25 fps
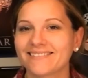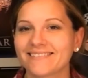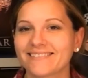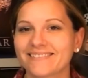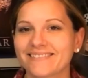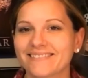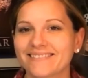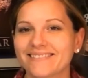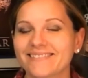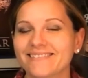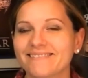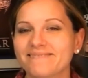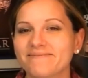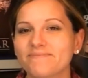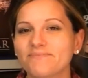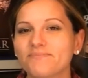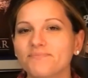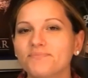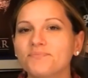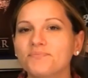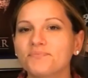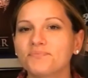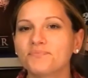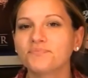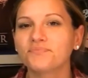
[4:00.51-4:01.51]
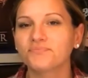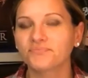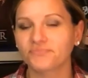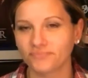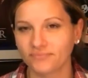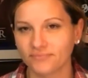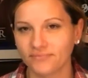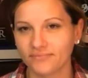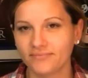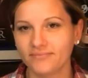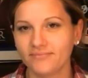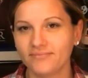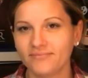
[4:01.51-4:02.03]

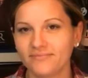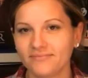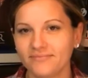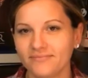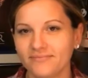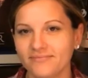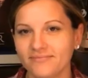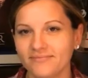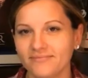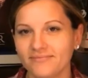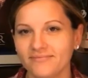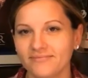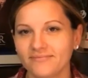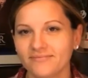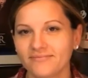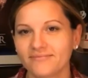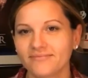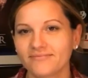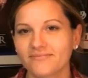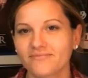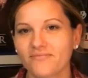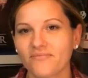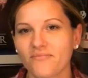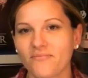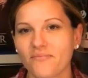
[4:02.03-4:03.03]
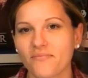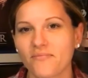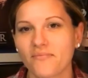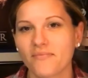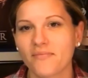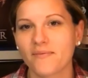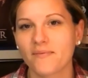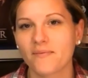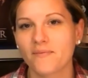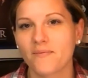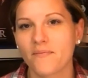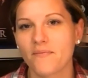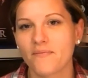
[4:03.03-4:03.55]

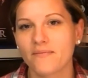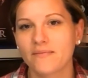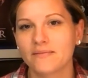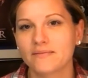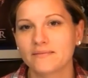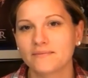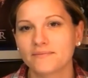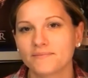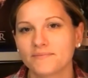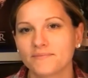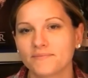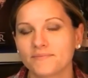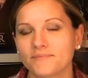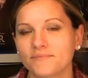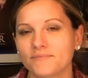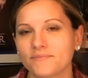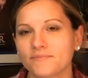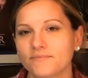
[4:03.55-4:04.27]
[no speech]